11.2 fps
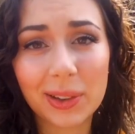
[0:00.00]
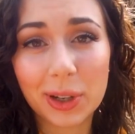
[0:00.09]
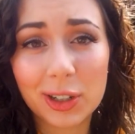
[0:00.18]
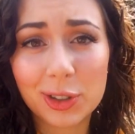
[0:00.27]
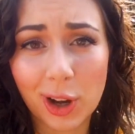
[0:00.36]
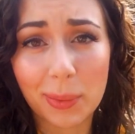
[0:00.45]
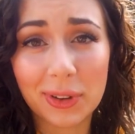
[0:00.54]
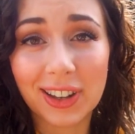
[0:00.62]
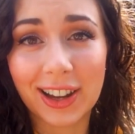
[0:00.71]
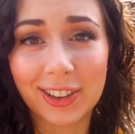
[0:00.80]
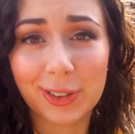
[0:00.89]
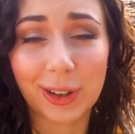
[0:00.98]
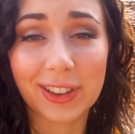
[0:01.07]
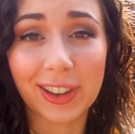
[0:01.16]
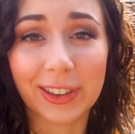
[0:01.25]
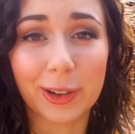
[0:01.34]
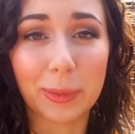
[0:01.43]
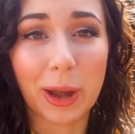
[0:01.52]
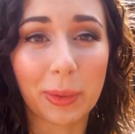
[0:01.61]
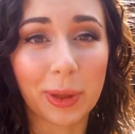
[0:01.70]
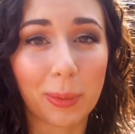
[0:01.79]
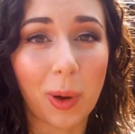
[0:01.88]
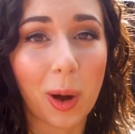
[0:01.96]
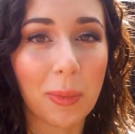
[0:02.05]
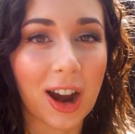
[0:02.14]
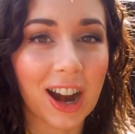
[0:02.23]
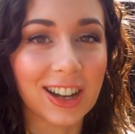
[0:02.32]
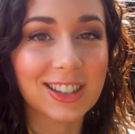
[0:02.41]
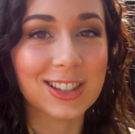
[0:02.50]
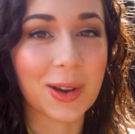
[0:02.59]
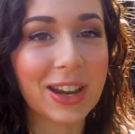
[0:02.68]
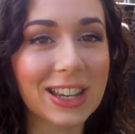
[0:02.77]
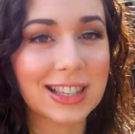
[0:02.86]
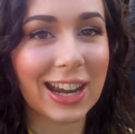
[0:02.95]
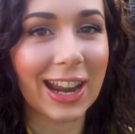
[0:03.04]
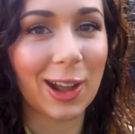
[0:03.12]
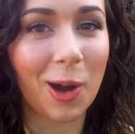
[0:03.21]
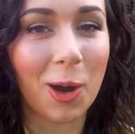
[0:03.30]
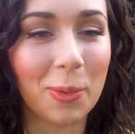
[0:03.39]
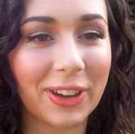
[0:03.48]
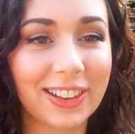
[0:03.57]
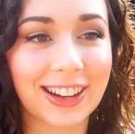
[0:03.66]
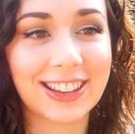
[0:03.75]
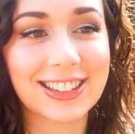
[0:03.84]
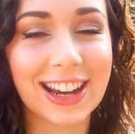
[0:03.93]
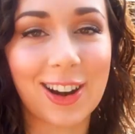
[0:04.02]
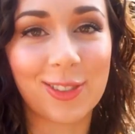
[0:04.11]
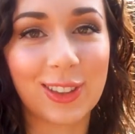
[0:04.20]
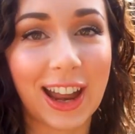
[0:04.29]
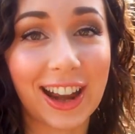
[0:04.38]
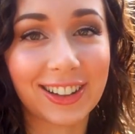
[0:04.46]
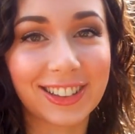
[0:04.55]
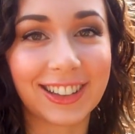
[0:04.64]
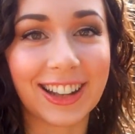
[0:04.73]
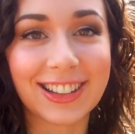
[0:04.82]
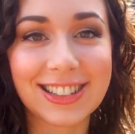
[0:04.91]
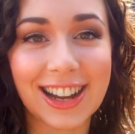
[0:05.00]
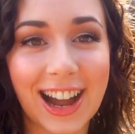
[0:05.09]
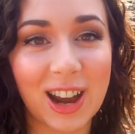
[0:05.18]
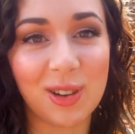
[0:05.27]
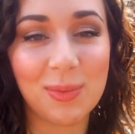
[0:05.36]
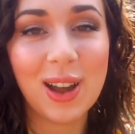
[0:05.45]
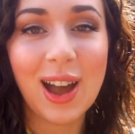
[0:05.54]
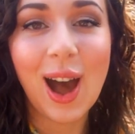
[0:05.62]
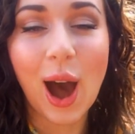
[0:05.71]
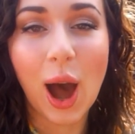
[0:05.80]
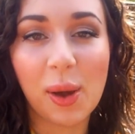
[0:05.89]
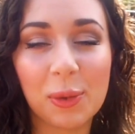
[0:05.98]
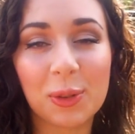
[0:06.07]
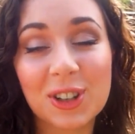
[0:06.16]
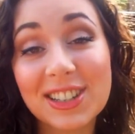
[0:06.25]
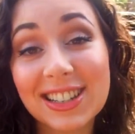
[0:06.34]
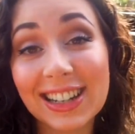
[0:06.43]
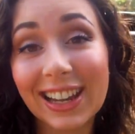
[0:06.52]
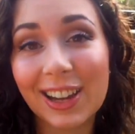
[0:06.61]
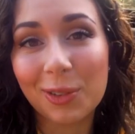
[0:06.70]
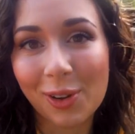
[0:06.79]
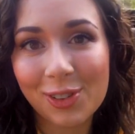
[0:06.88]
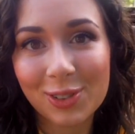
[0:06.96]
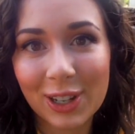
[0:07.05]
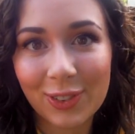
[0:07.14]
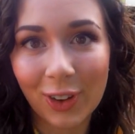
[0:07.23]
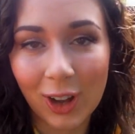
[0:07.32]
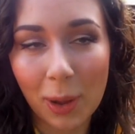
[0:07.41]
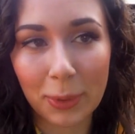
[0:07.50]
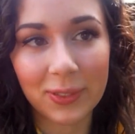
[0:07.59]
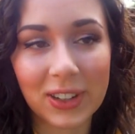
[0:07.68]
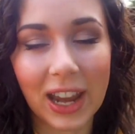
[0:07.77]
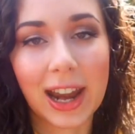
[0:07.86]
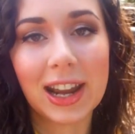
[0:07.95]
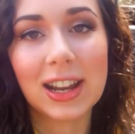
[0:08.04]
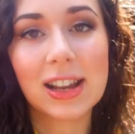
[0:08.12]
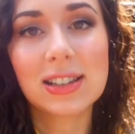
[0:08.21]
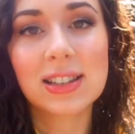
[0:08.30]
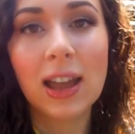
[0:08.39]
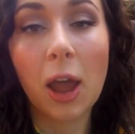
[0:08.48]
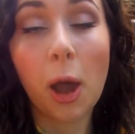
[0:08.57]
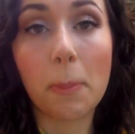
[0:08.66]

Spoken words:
think we traumatized Chris a little bit with Walmart, so he's staying home. He's gonna stay out of the action this time. We're just gonna get groceries for a couple of days,